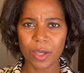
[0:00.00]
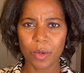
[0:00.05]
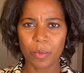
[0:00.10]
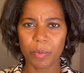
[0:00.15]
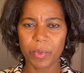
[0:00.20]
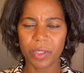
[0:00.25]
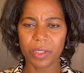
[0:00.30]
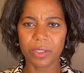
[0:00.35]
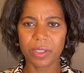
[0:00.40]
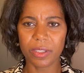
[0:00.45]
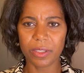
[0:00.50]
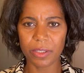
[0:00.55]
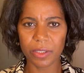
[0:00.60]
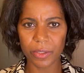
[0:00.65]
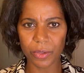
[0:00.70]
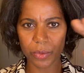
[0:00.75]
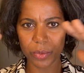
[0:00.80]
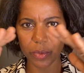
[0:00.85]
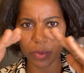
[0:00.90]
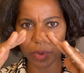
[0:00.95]
built a
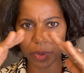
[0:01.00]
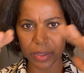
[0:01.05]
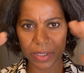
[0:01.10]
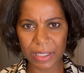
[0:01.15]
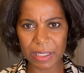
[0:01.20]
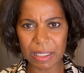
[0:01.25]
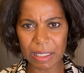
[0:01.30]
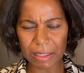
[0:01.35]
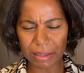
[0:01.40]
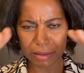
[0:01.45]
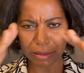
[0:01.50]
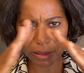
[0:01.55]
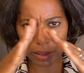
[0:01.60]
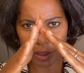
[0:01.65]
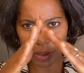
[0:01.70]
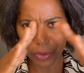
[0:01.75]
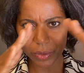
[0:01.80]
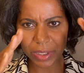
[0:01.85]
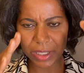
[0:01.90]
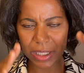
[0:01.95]

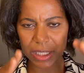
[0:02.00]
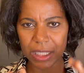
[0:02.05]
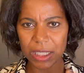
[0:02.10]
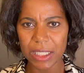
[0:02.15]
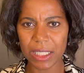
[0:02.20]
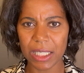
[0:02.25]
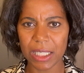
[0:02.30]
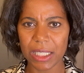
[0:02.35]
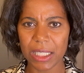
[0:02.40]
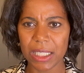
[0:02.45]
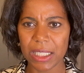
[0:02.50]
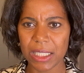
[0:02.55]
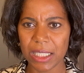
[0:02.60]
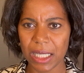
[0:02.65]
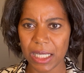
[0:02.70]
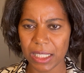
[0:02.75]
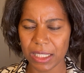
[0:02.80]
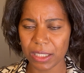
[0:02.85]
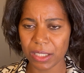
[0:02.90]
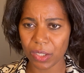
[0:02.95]
little teeny tiny
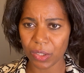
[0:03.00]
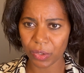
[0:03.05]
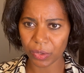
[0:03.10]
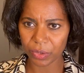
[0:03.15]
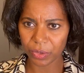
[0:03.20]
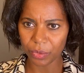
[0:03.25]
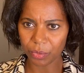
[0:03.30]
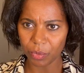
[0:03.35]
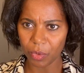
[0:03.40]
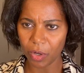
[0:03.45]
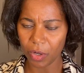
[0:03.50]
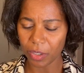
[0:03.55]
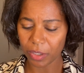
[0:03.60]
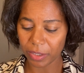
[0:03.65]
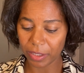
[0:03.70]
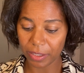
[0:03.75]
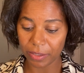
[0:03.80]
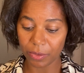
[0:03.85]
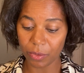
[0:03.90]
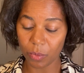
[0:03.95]
tent on the rocks,
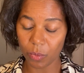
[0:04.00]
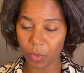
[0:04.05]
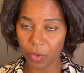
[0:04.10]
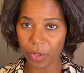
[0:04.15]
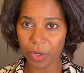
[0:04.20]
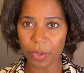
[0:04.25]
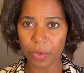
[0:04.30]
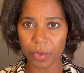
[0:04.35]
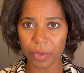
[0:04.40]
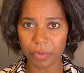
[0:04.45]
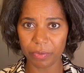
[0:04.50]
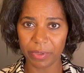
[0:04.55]
and the water,